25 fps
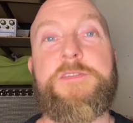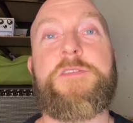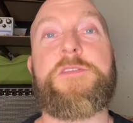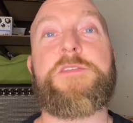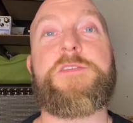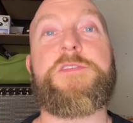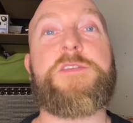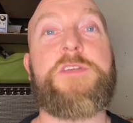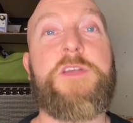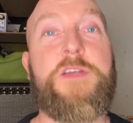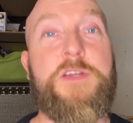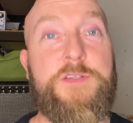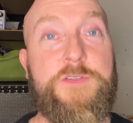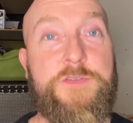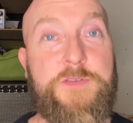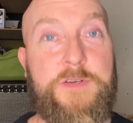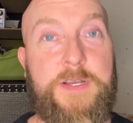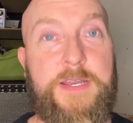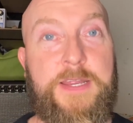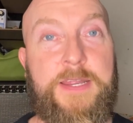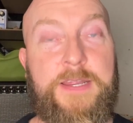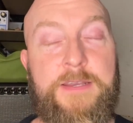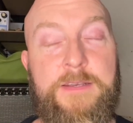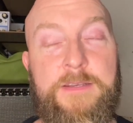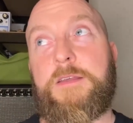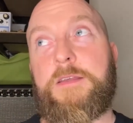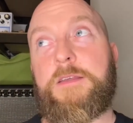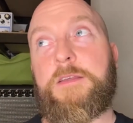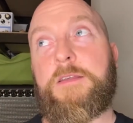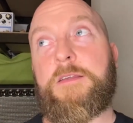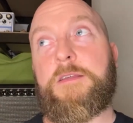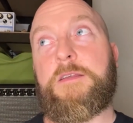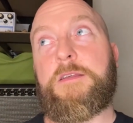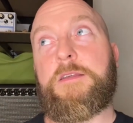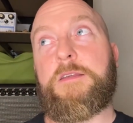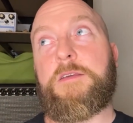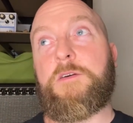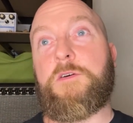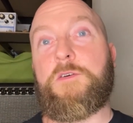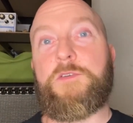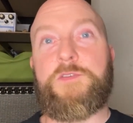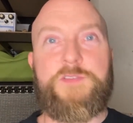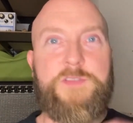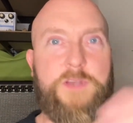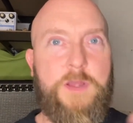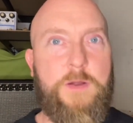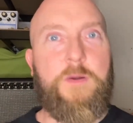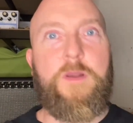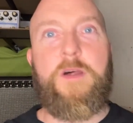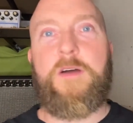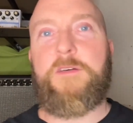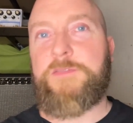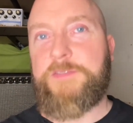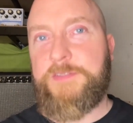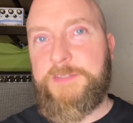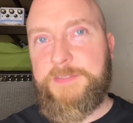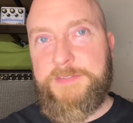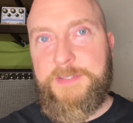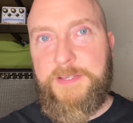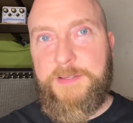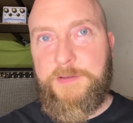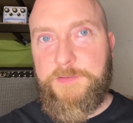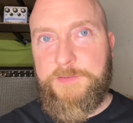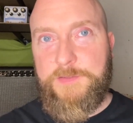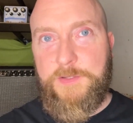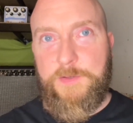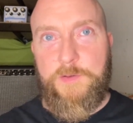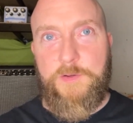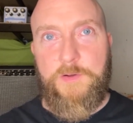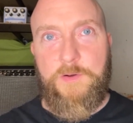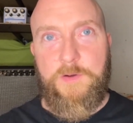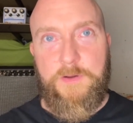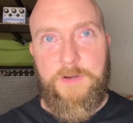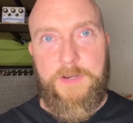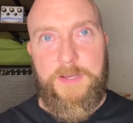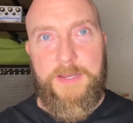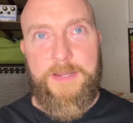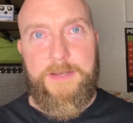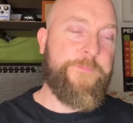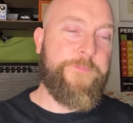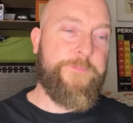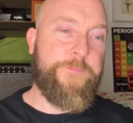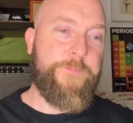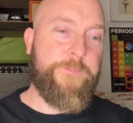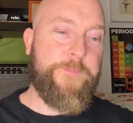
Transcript: on sertraline, or Zoloft as they also call it,